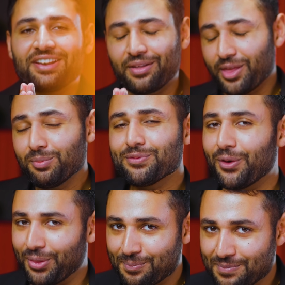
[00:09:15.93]
Now then we've got
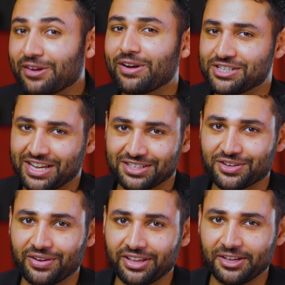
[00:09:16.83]
the mid-range
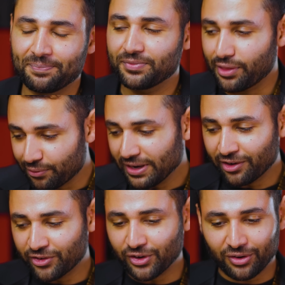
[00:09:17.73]
category, the
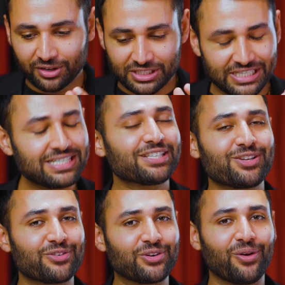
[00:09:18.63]
$300 to
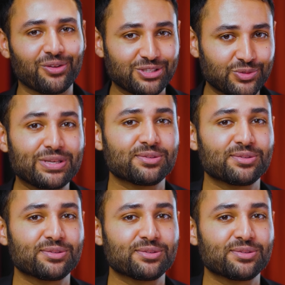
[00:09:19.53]
$600 sweet